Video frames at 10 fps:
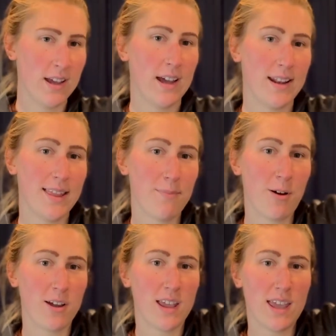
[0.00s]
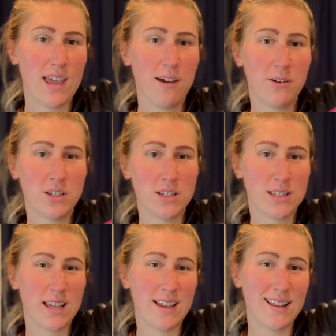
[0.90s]
another pocket here, which
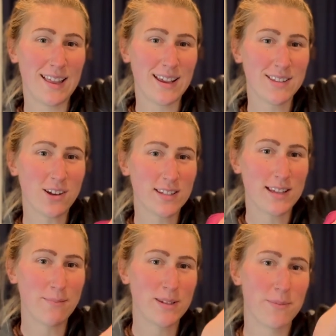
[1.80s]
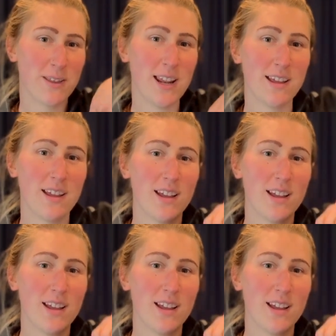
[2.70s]
is like, it's got some depth in it.